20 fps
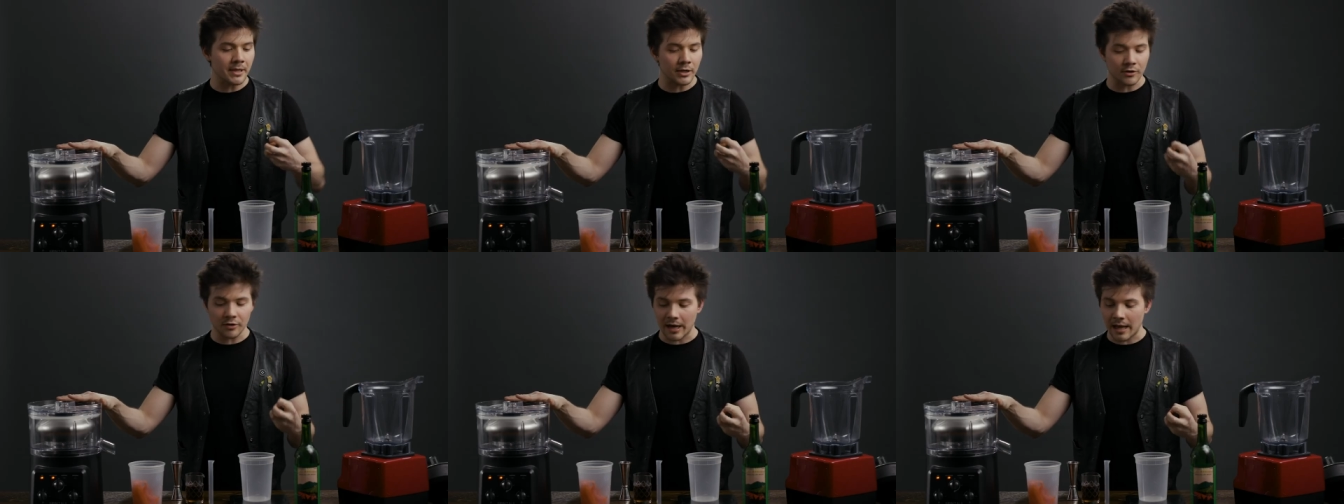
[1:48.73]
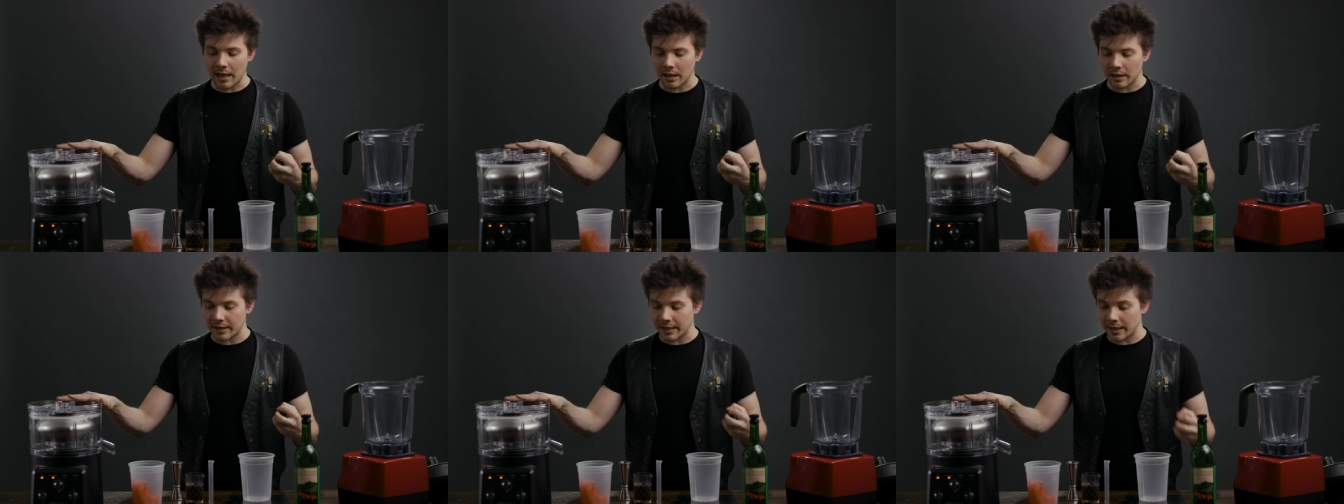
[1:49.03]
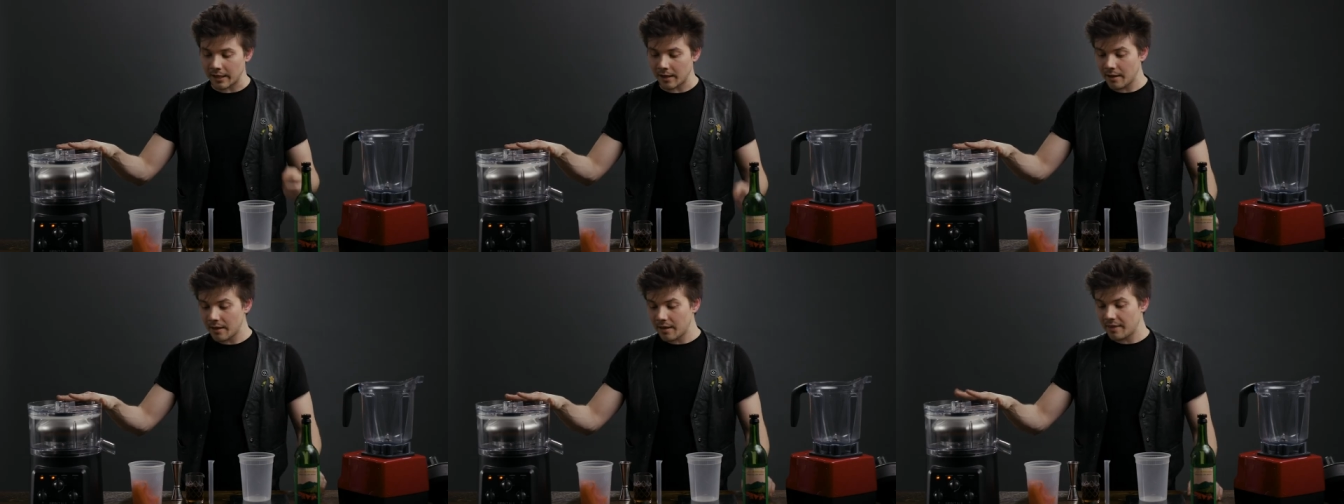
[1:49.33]

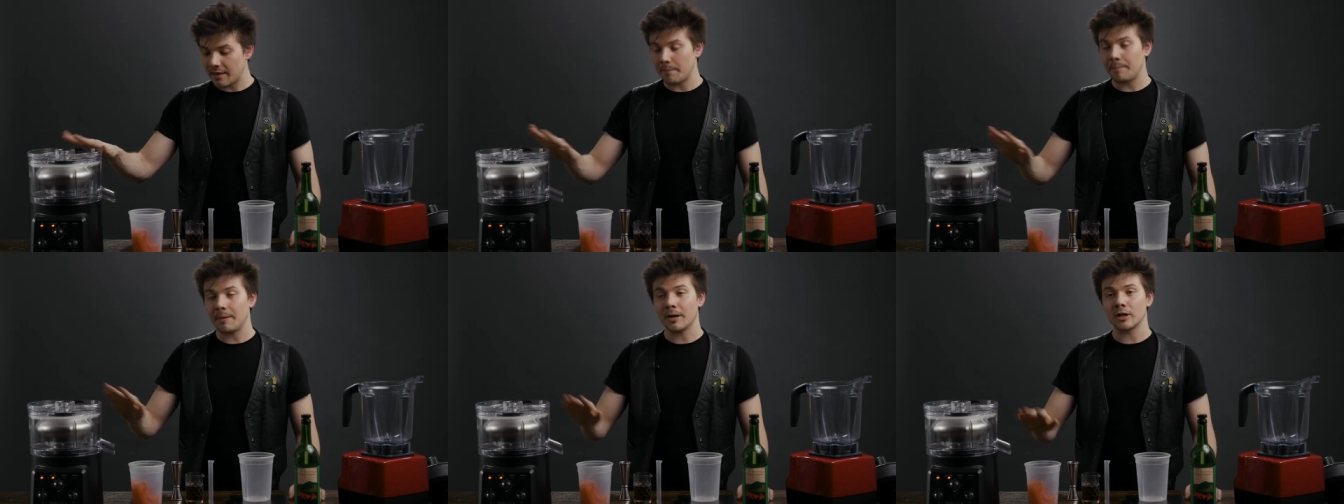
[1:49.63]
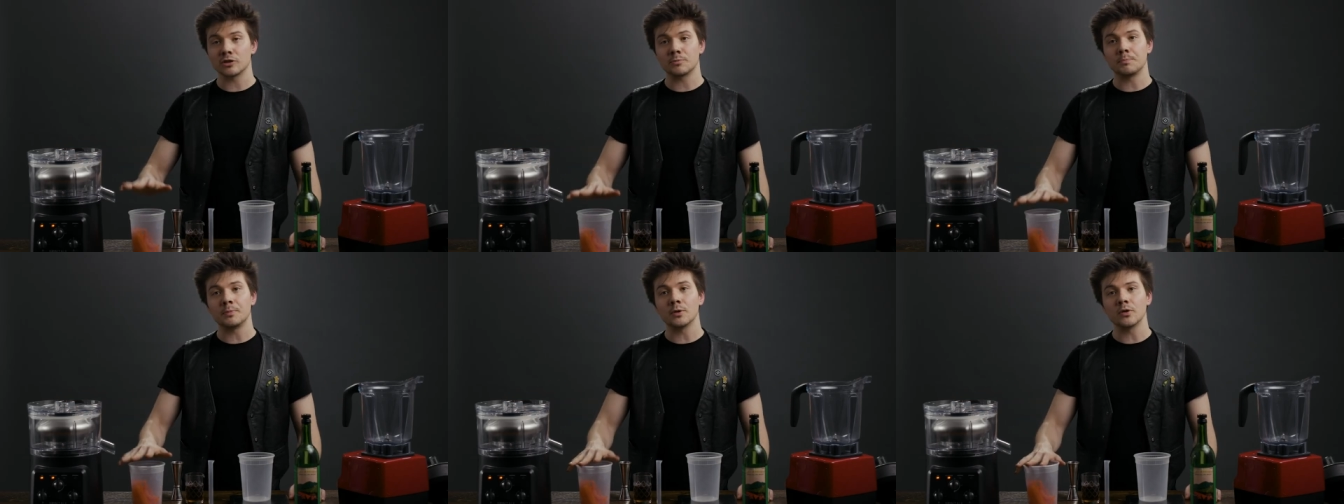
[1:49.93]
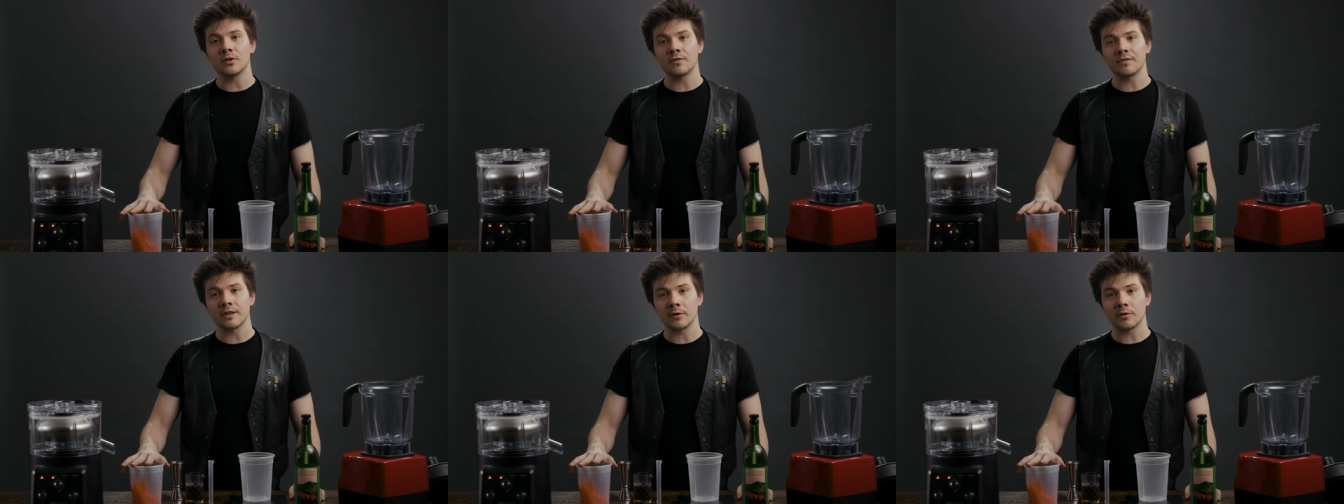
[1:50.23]
minerality that pairs
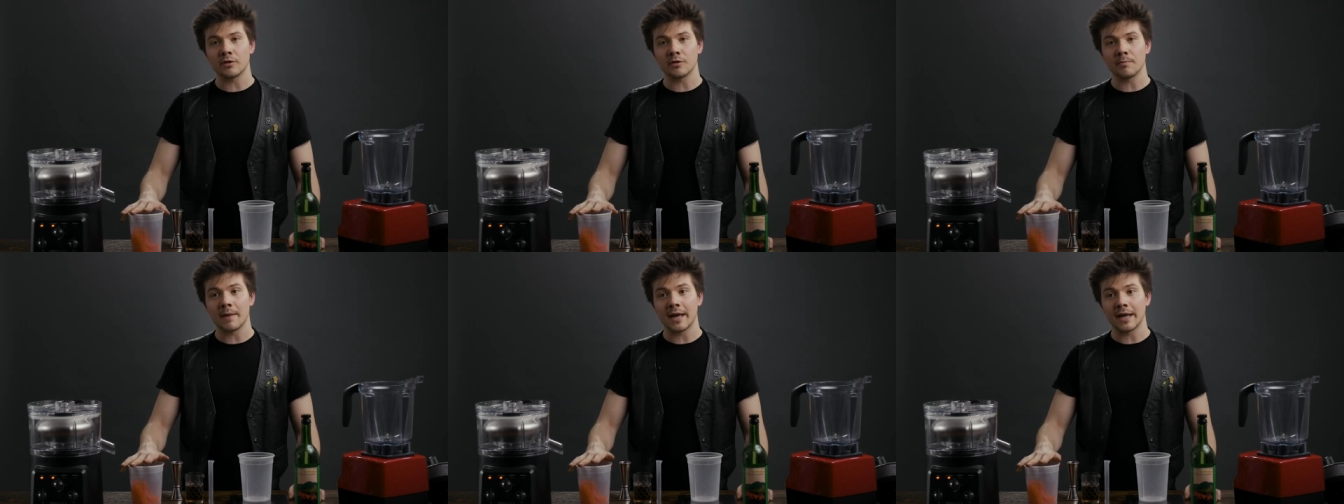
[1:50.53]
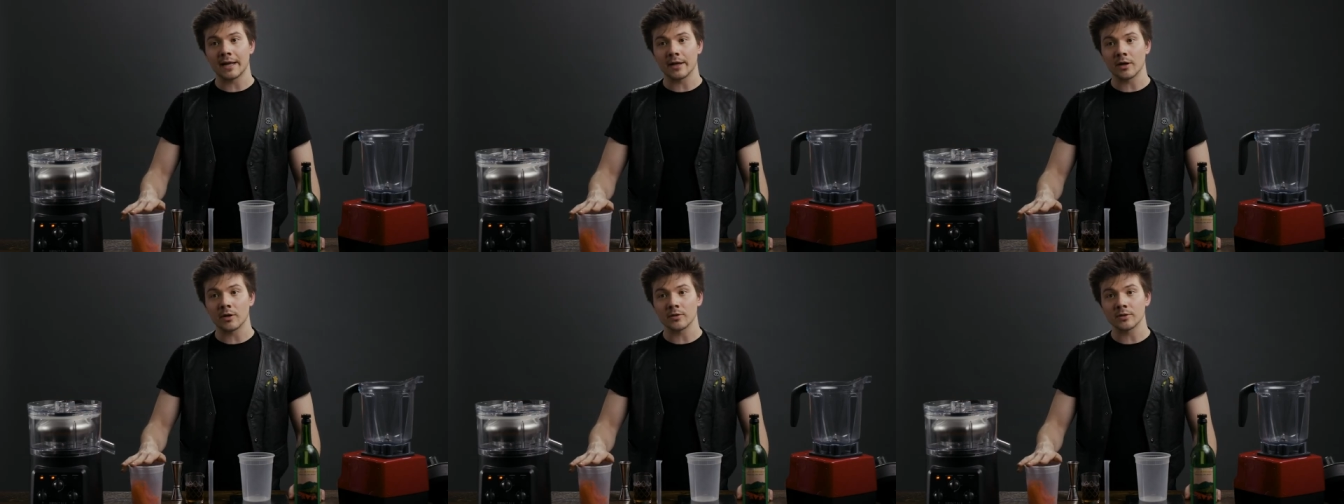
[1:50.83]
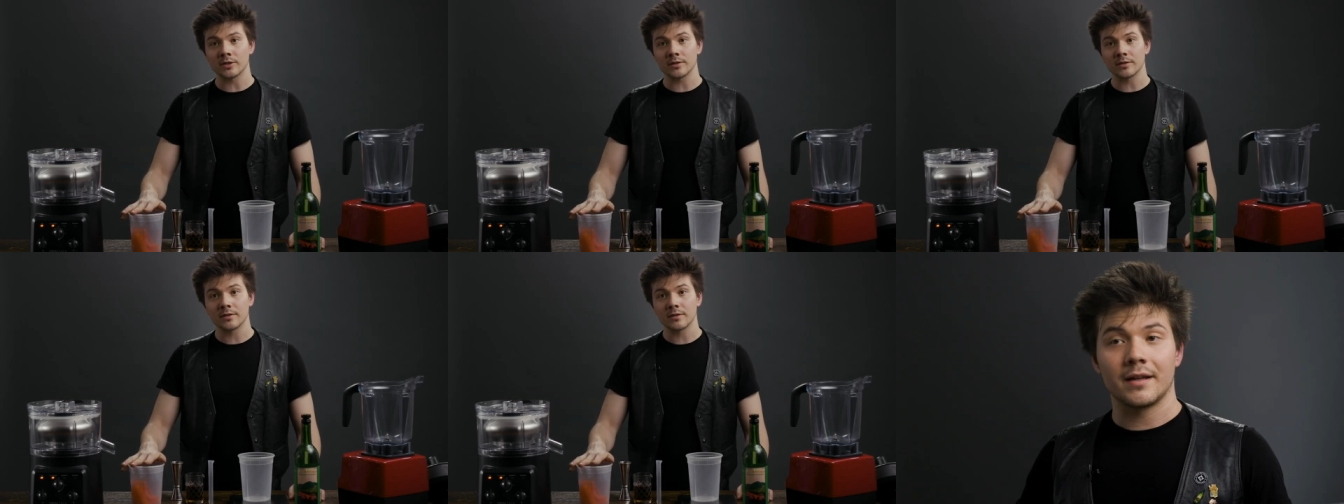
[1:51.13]
beautifully with mangoes.